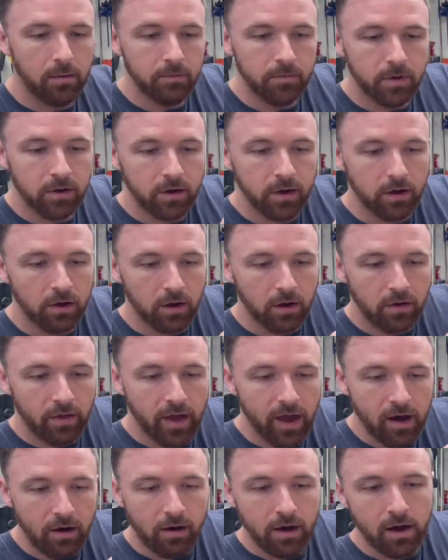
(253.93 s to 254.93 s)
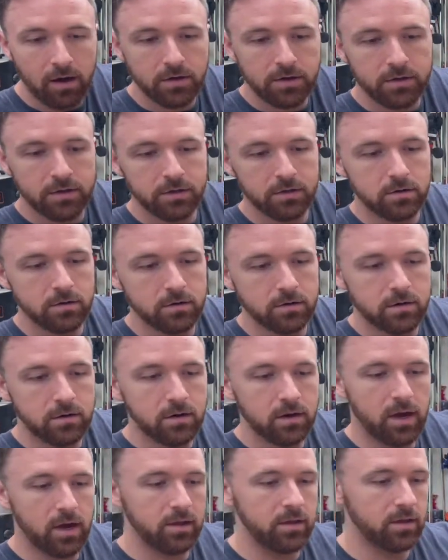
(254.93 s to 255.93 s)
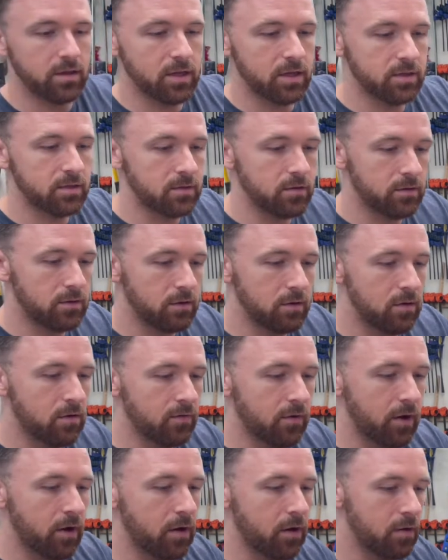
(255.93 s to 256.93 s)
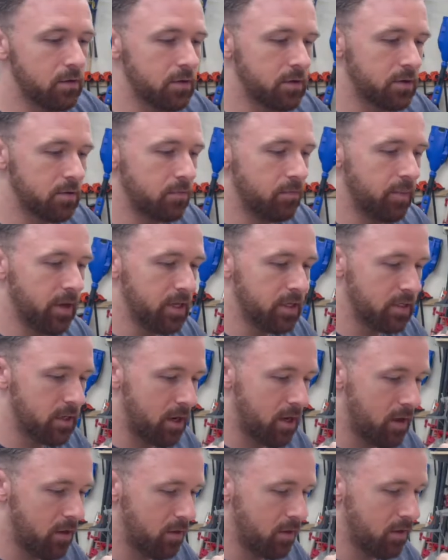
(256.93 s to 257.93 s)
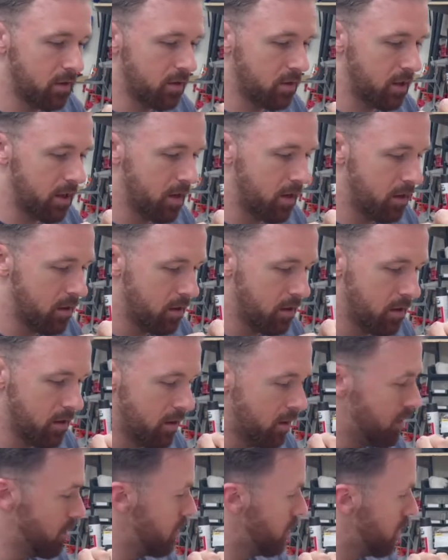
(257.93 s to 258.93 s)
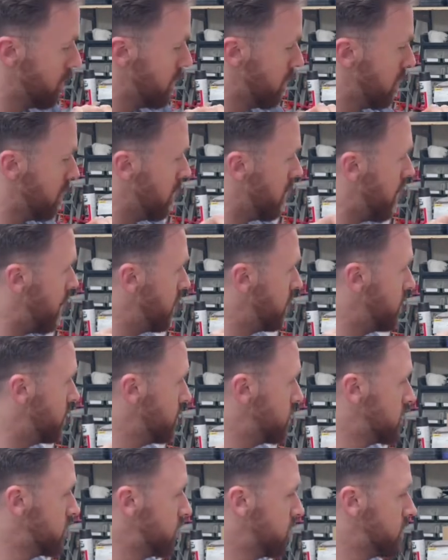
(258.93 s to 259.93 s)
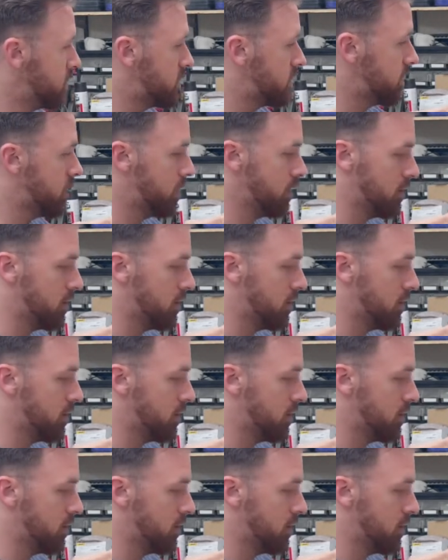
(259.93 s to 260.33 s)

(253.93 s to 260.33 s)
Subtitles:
you can go that route too. I think that's a little overkill just based on how little I use this.